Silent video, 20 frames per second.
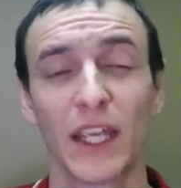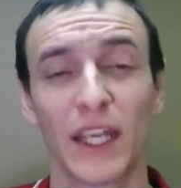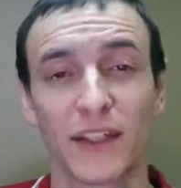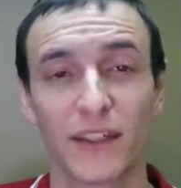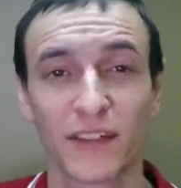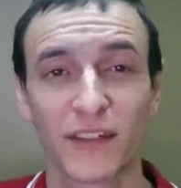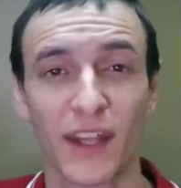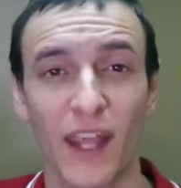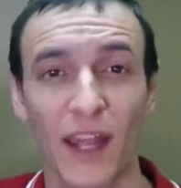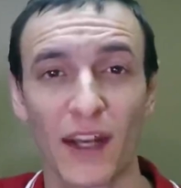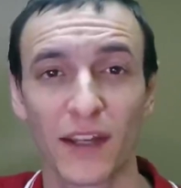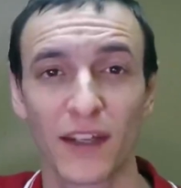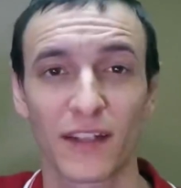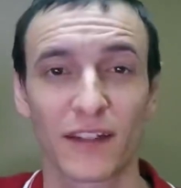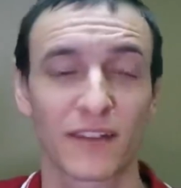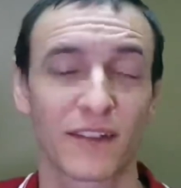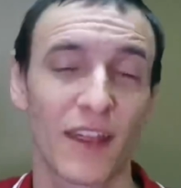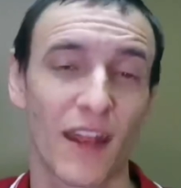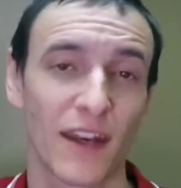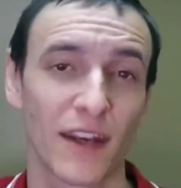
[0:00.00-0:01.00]
It just had an
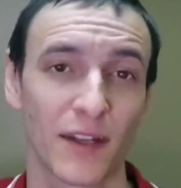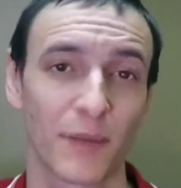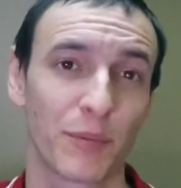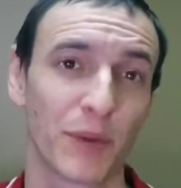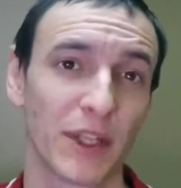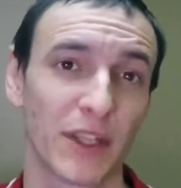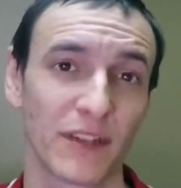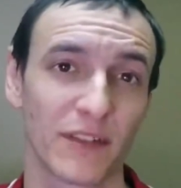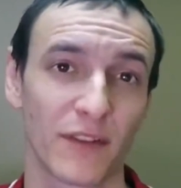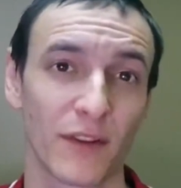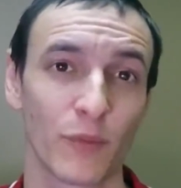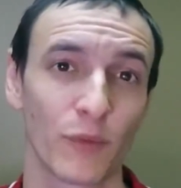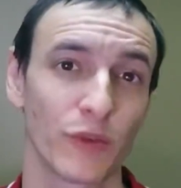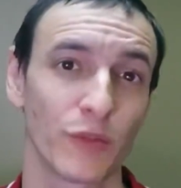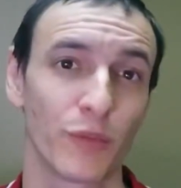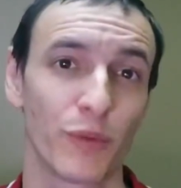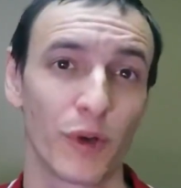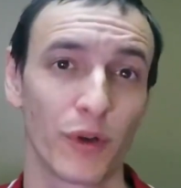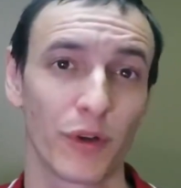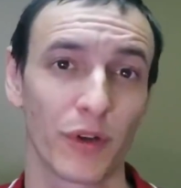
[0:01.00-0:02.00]
aesthetic piece that
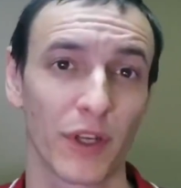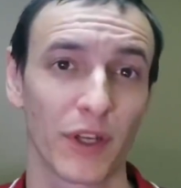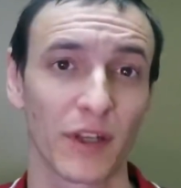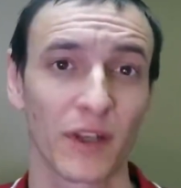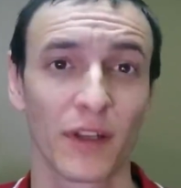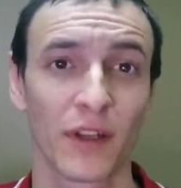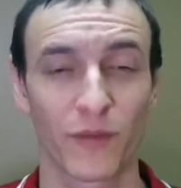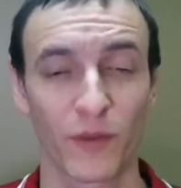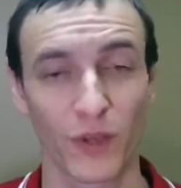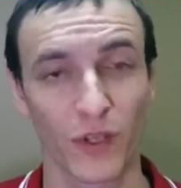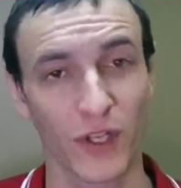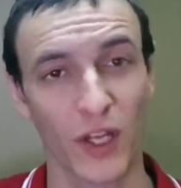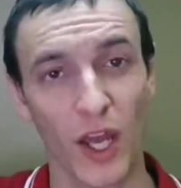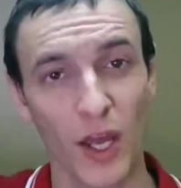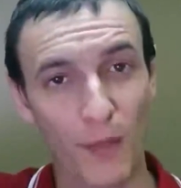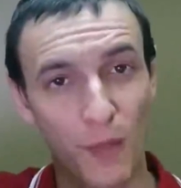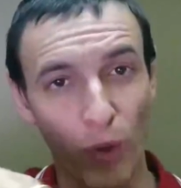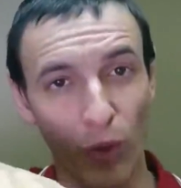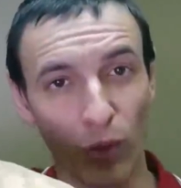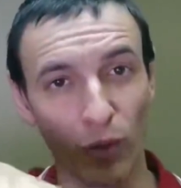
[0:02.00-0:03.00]
was broken for a
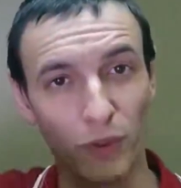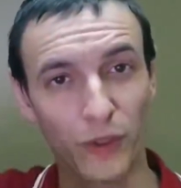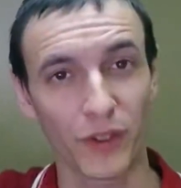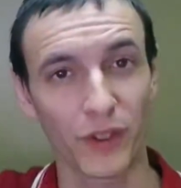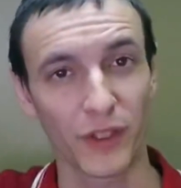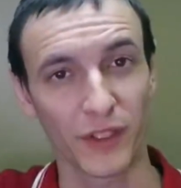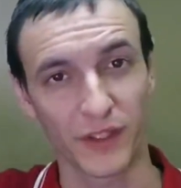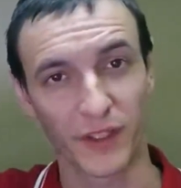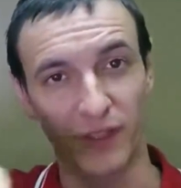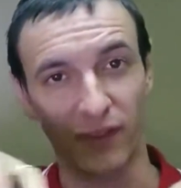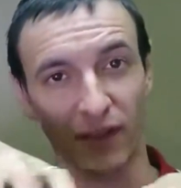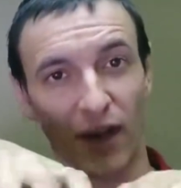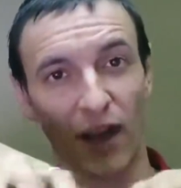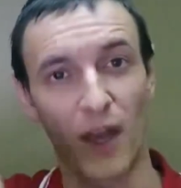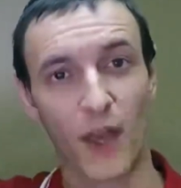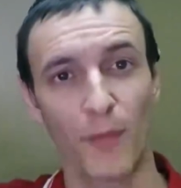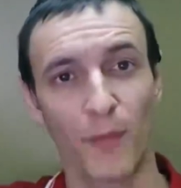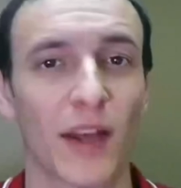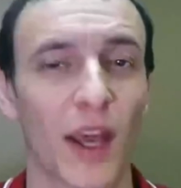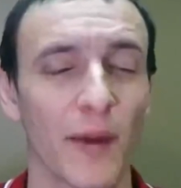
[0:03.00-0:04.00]
cup holder at the top.